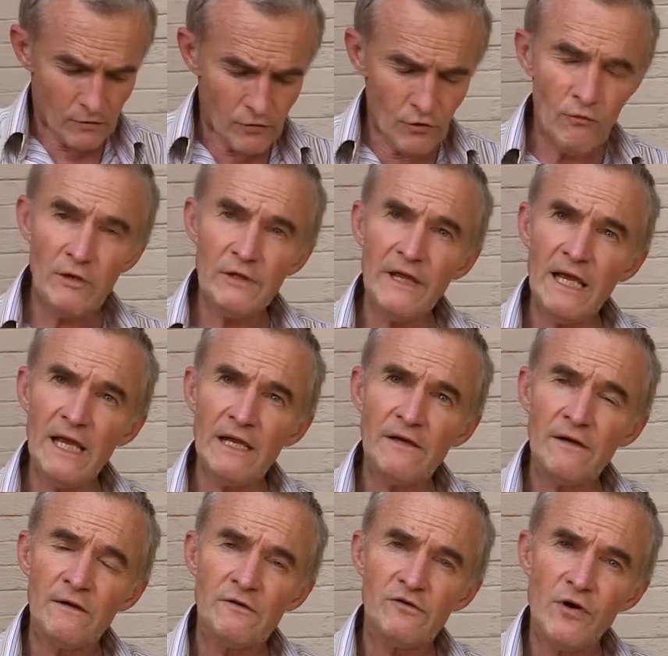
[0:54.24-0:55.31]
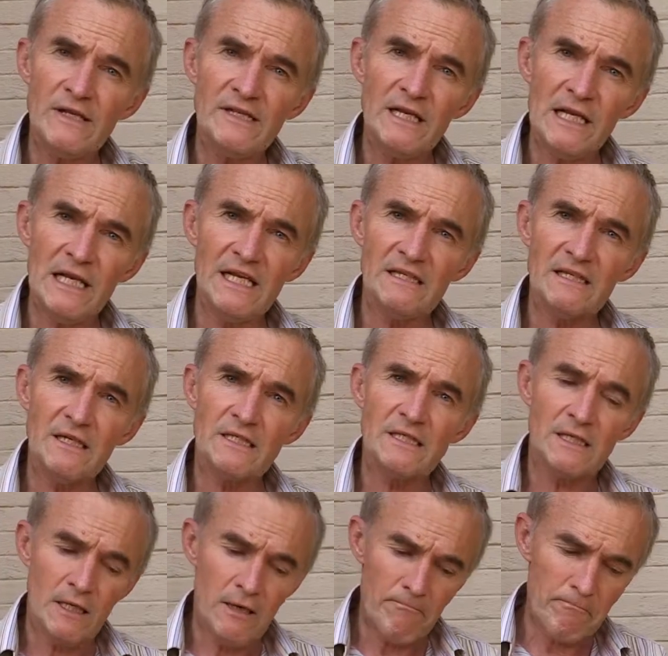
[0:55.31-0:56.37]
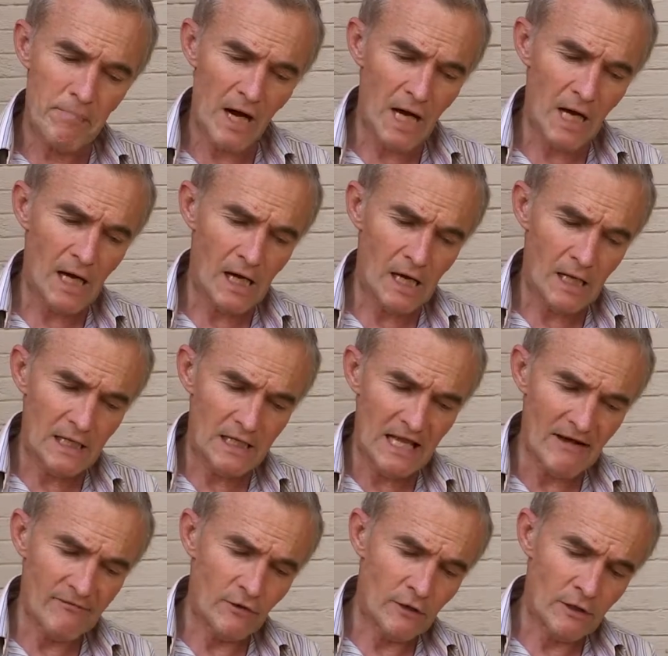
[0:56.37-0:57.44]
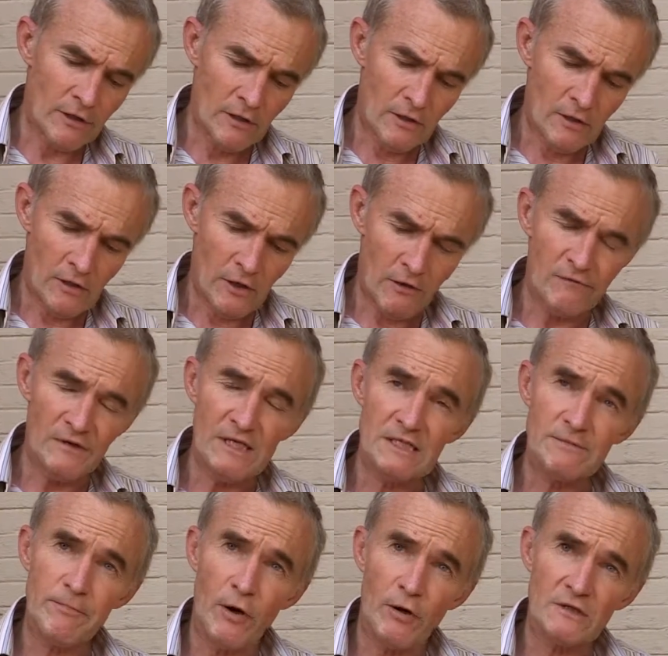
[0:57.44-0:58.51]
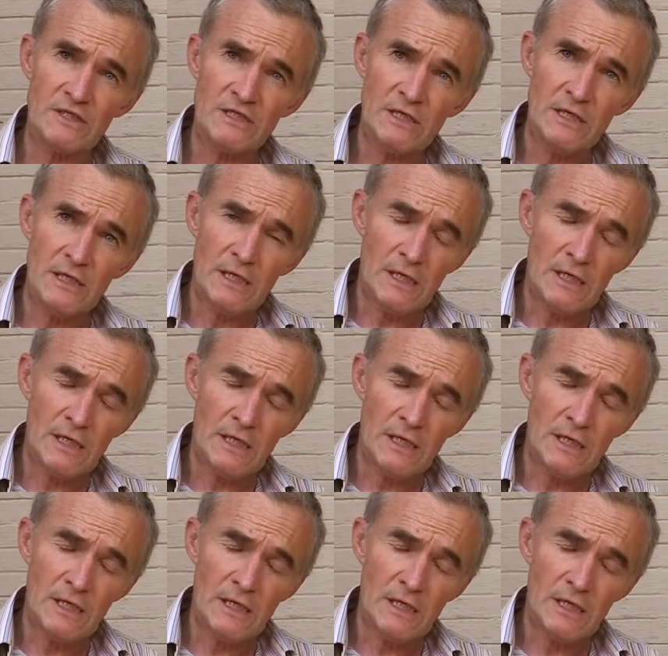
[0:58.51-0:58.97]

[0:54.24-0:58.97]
You will need 20 litres per level of these pots.